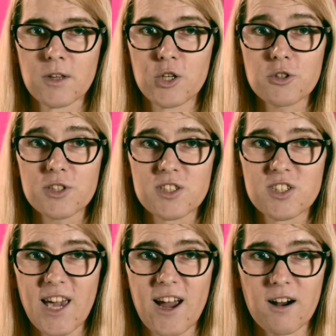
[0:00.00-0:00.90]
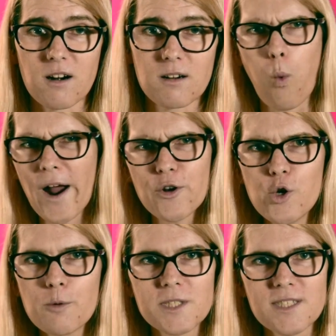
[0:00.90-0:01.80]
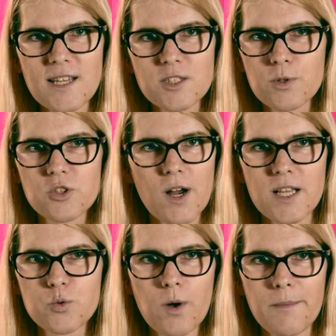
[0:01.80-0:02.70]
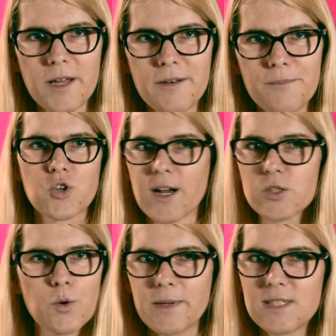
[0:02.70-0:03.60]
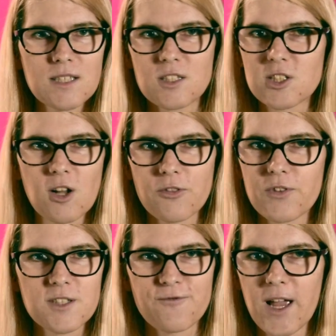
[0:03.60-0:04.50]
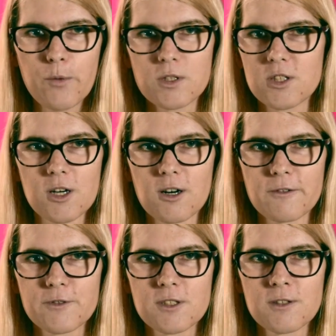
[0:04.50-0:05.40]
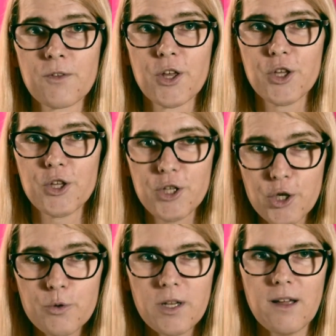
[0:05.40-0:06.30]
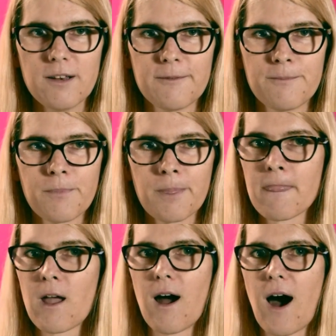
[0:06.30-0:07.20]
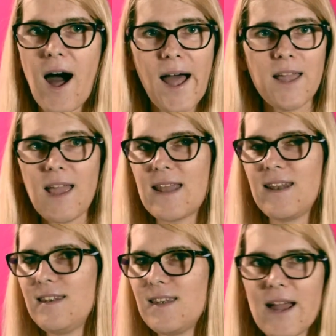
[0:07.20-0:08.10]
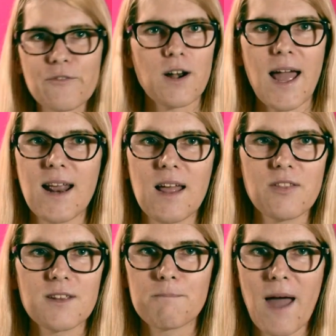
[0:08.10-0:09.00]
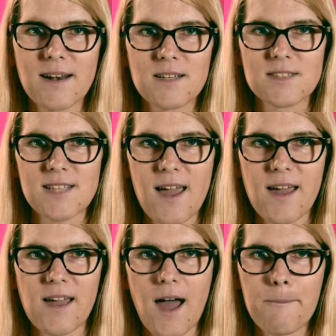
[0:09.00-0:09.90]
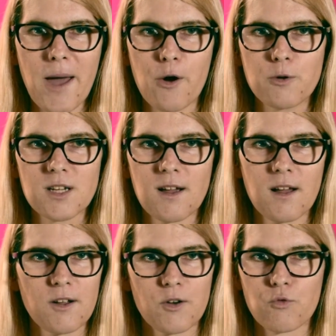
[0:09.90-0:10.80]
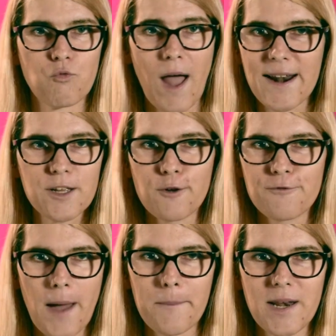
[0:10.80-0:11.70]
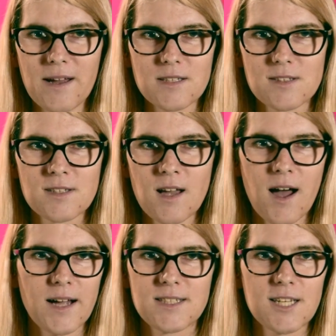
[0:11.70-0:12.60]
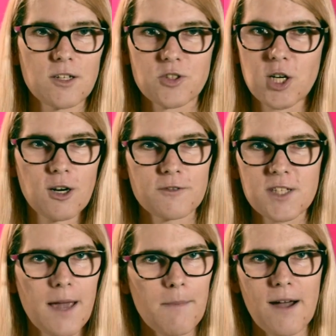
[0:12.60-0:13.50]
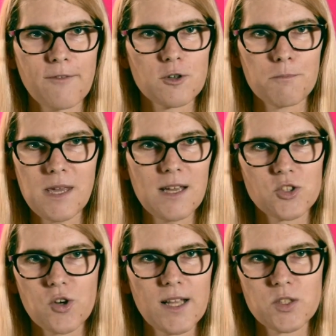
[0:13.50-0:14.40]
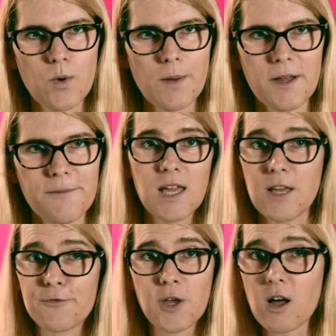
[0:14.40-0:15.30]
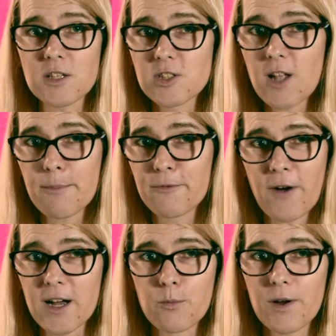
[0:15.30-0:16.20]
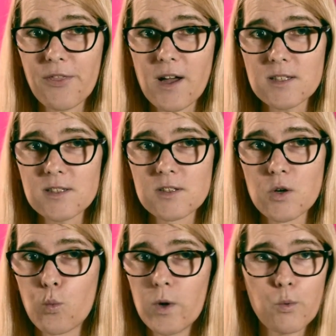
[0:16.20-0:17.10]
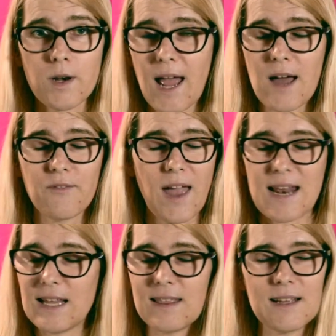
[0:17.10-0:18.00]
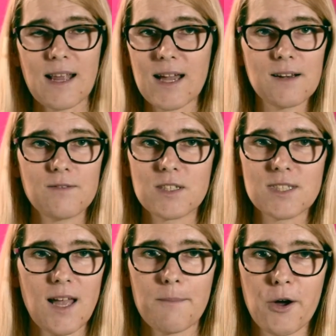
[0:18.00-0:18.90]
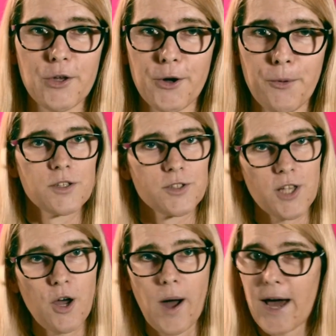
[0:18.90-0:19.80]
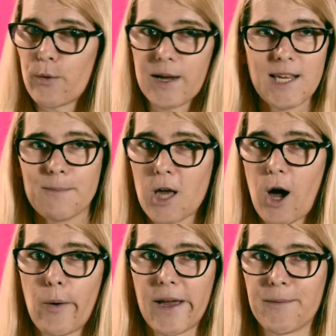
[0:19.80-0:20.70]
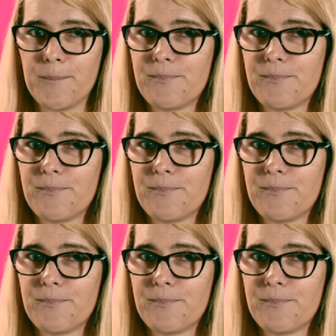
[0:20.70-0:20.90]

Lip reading: You're scared. Why are you obsessed with trans women? Trans women didn't start this fight with TERFs. You did. I never had anything bad to say about radical feminists until TERFs came after me and trans women. If y'all stopped fucking with us, we wouldn't have anything negative to say about you. So how do I keep going?